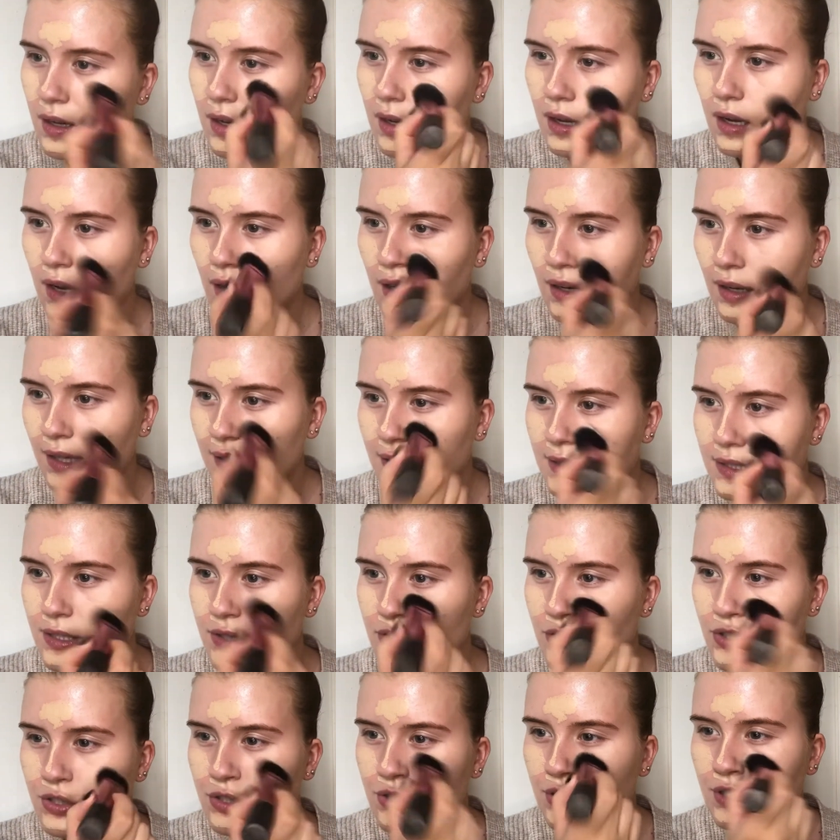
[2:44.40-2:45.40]
I like to
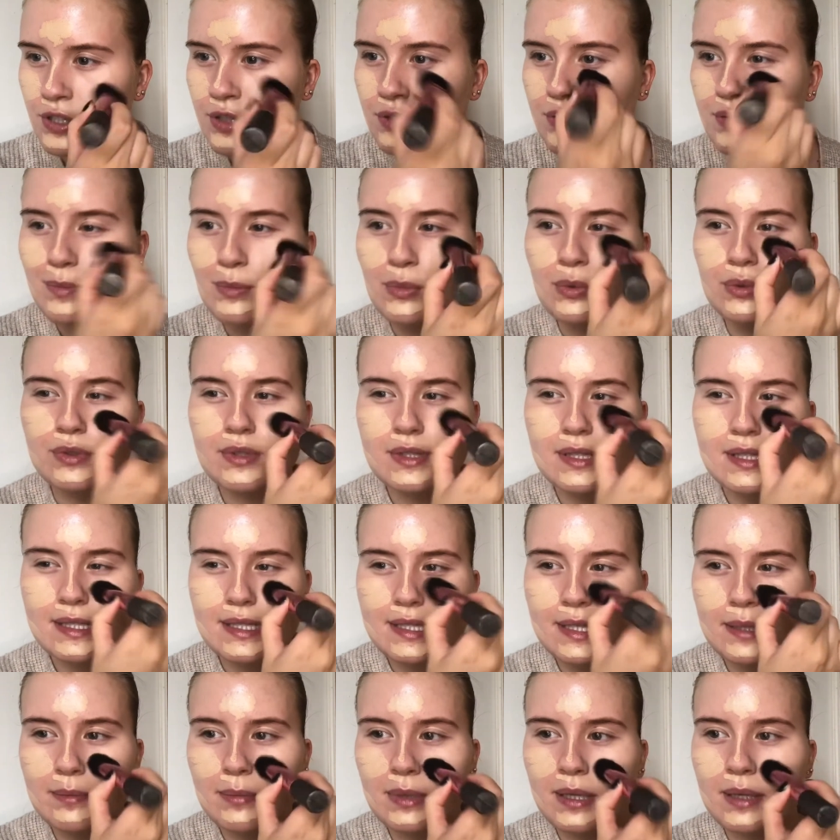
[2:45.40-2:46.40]
just use more
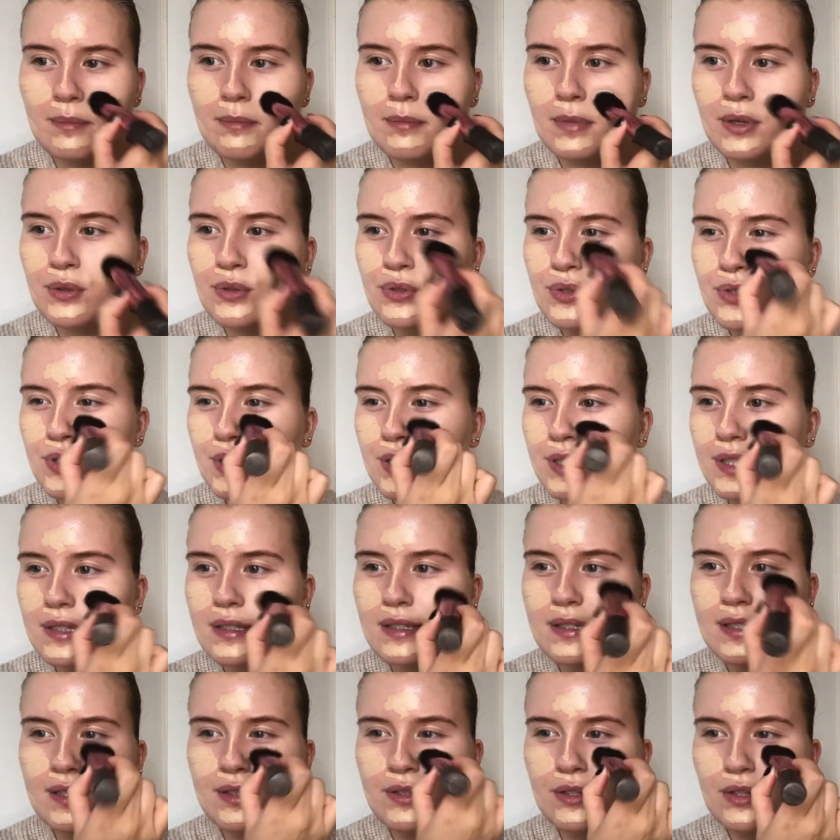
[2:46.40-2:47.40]
stippling
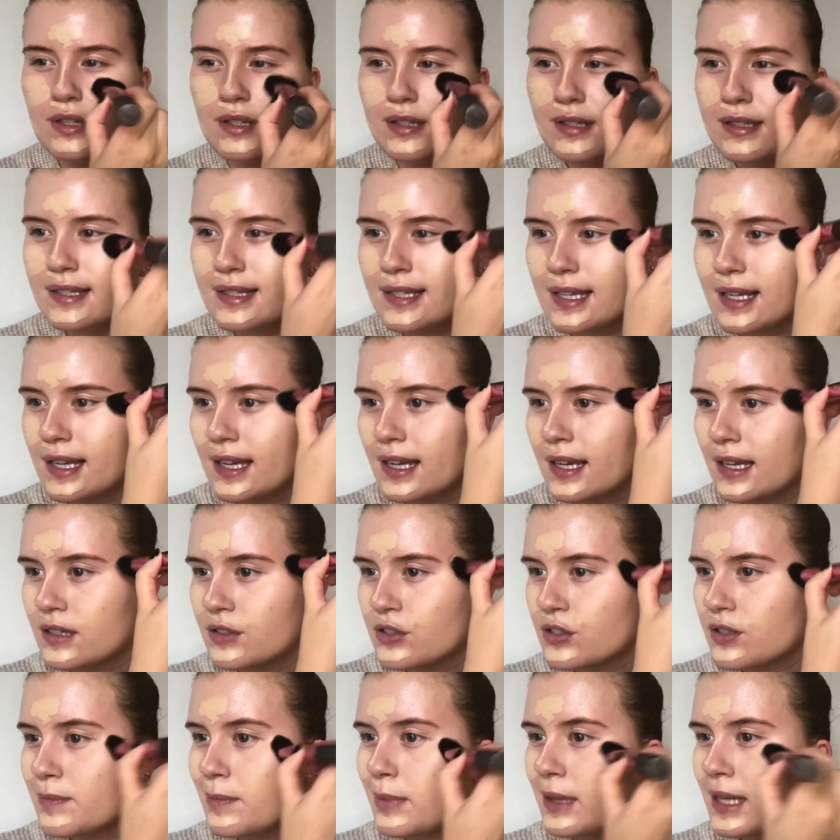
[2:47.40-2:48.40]
motions, as you can see, and
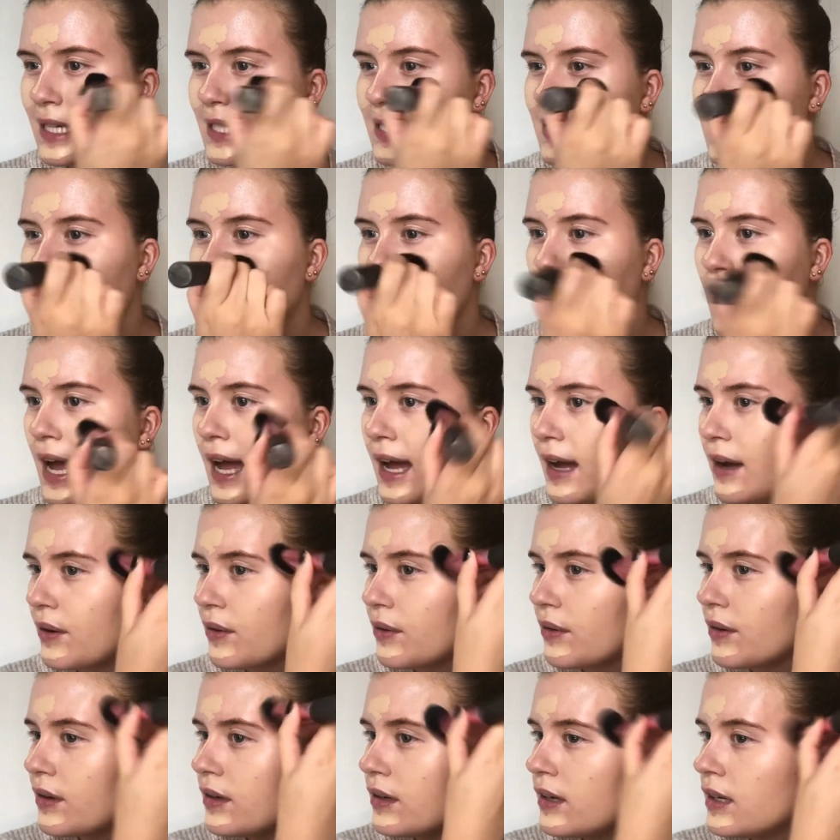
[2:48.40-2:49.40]
just blend it
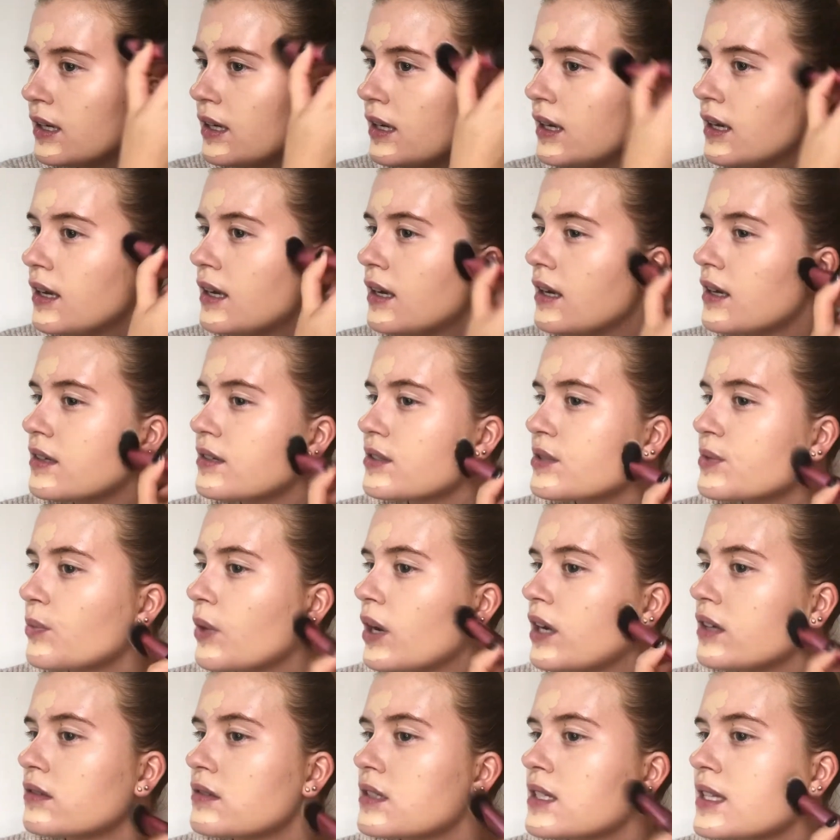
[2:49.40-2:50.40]
out as
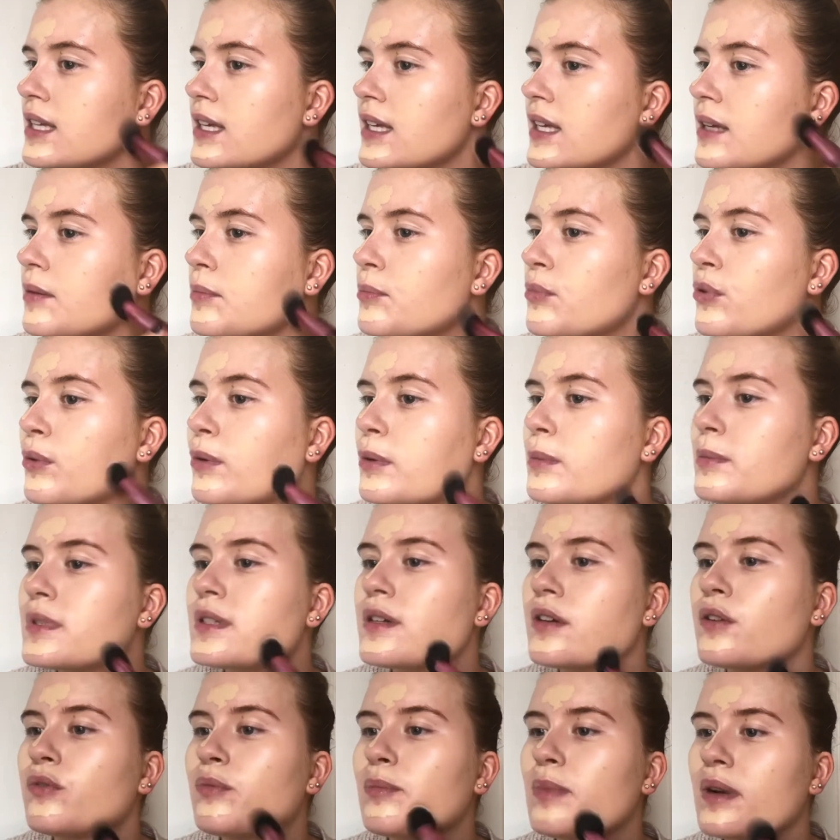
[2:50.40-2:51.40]
well to the perimeter
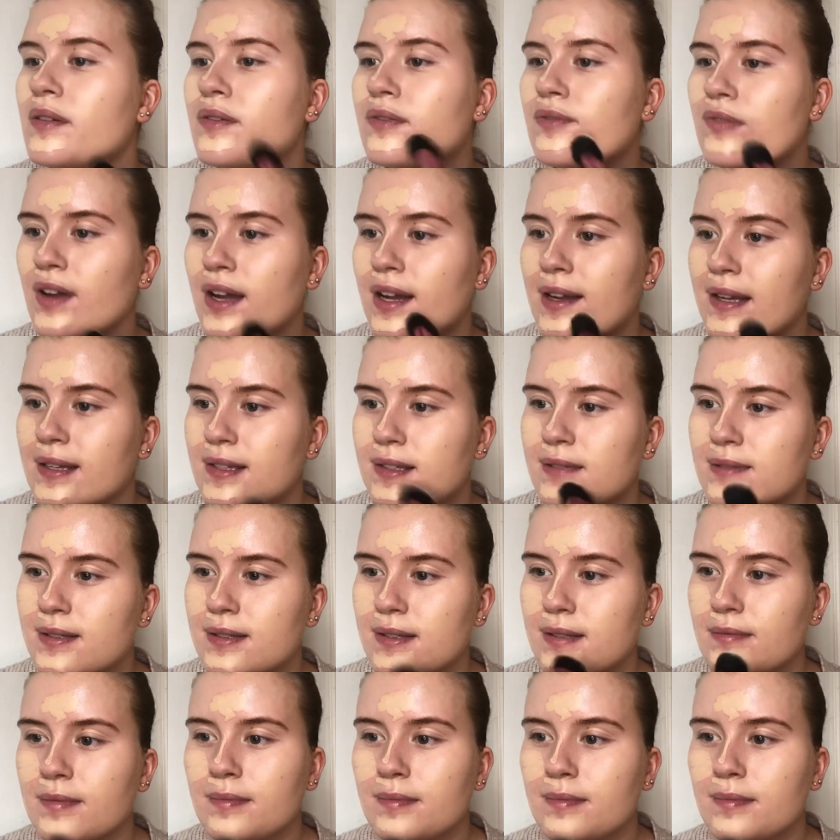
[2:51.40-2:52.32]
of my face.